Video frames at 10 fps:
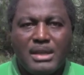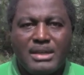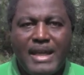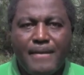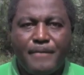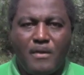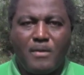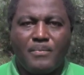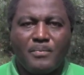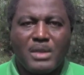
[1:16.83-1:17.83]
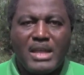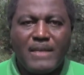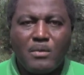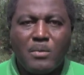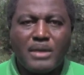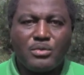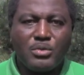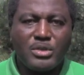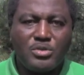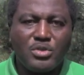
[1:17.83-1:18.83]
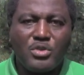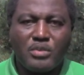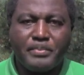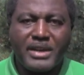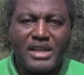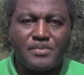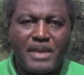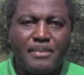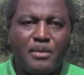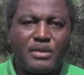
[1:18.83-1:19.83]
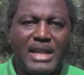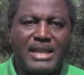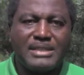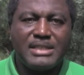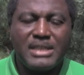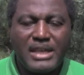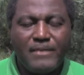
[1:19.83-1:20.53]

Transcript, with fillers: Therefore, if you want to reduce your transplant mortality,